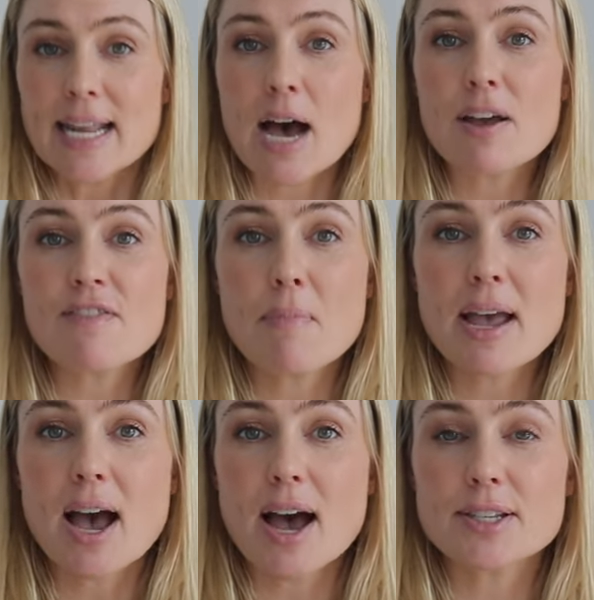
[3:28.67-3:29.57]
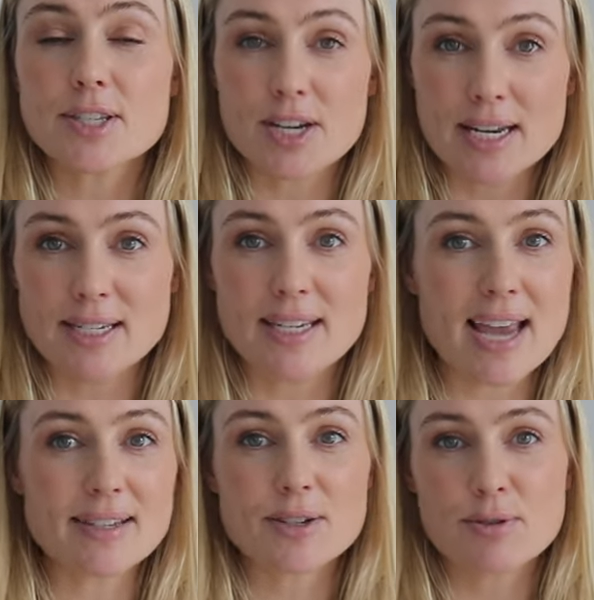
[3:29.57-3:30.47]
Now, if my answer is
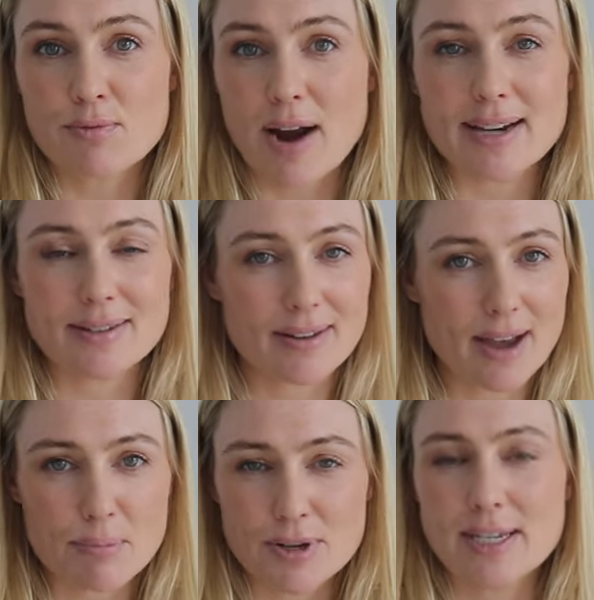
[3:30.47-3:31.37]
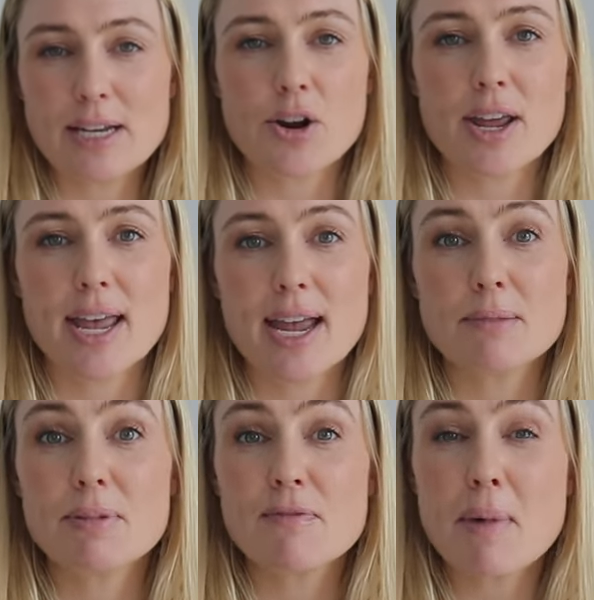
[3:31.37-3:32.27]
yes, great, I proceed on
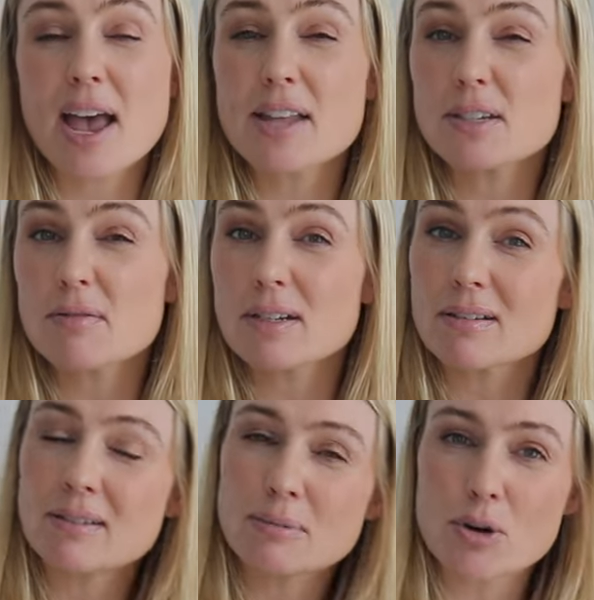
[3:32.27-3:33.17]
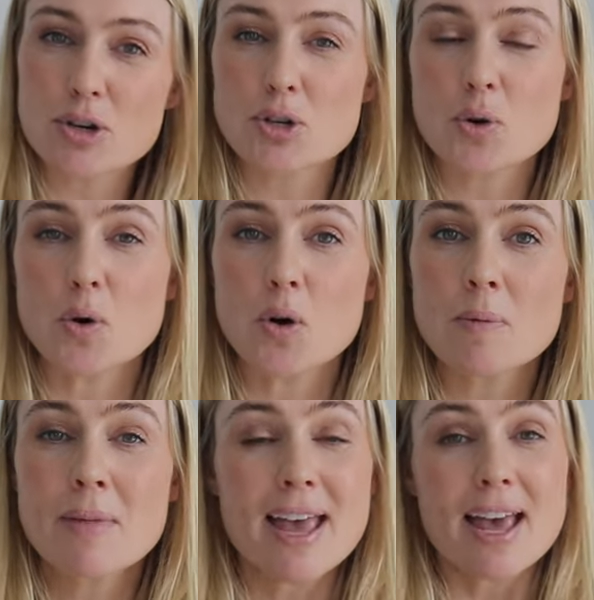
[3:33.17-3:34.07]
ahead. But if my answer is, oh, I'm not
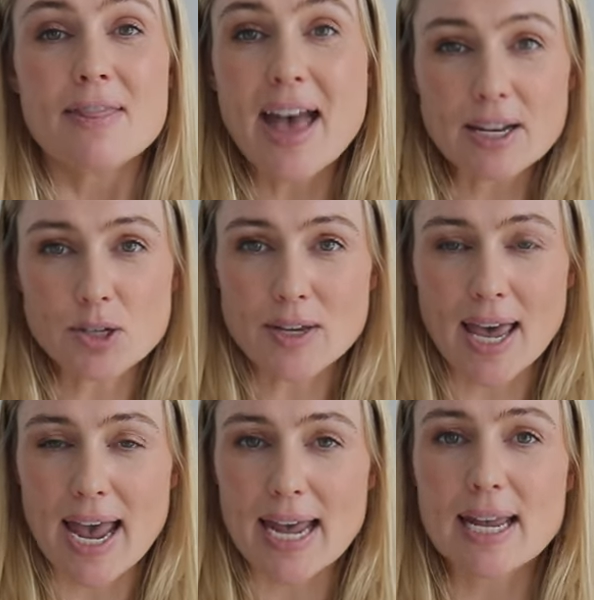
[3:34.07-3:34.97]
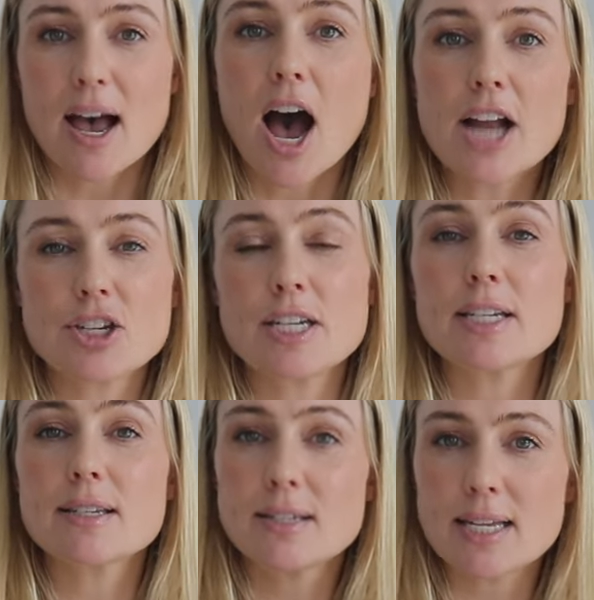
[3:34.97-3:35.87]
sure, that is okay. I just
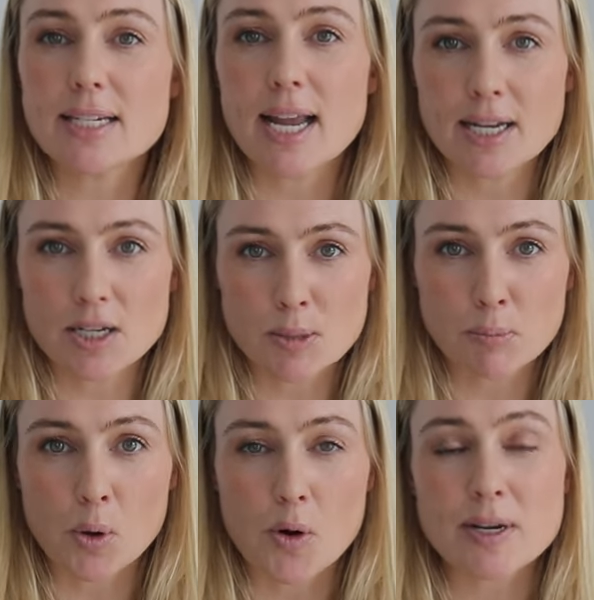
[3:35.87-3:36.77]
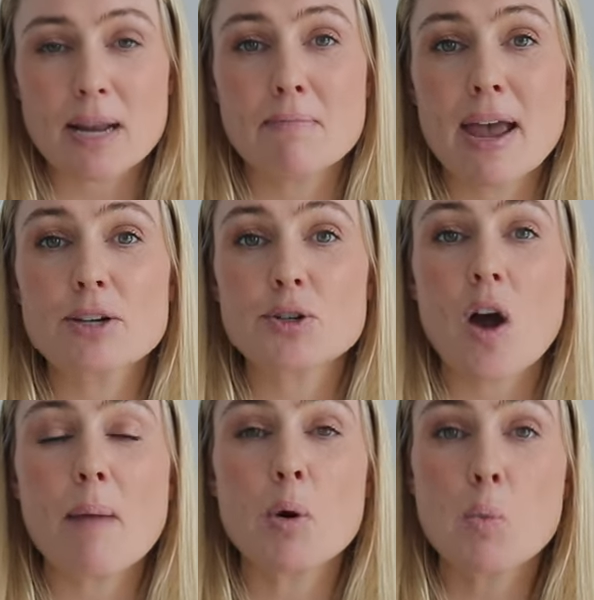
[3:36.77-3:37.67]
need to sit and explore it and make
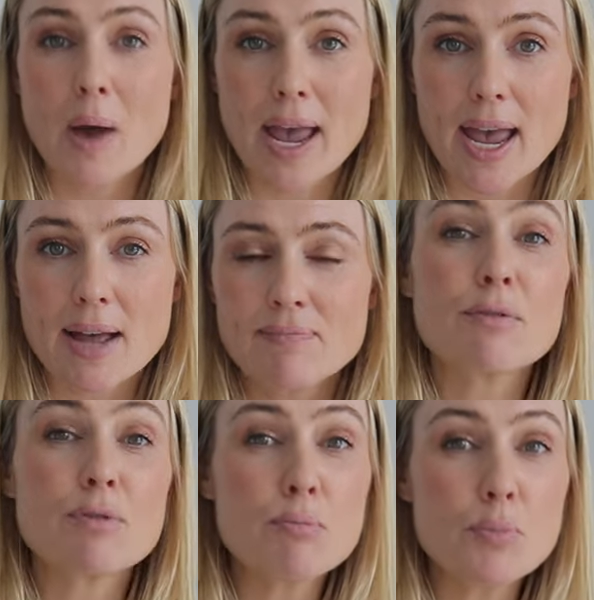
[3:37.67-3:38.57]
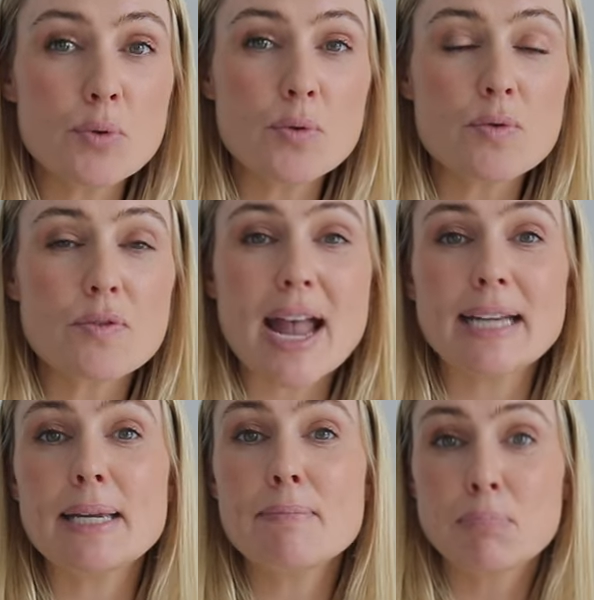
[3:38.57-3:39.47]
sure I'm aware and remove
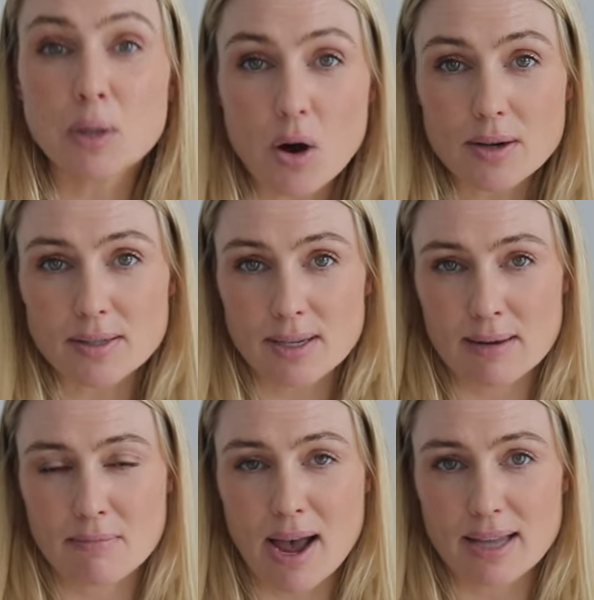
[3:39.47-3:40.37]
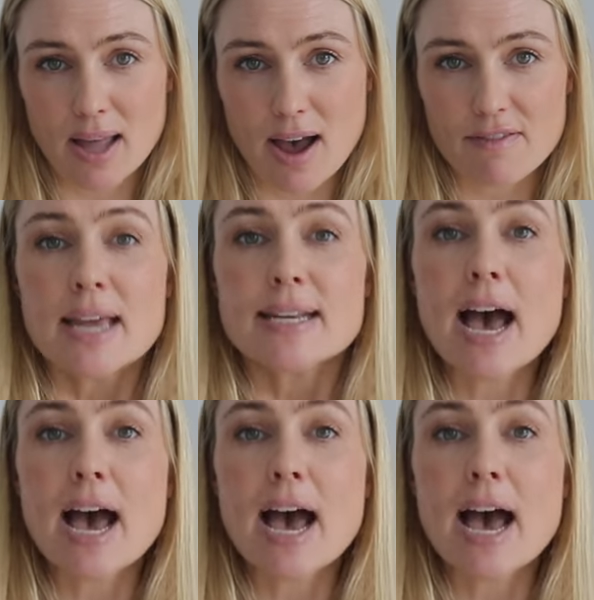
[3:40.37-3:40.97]
any blocks in my life.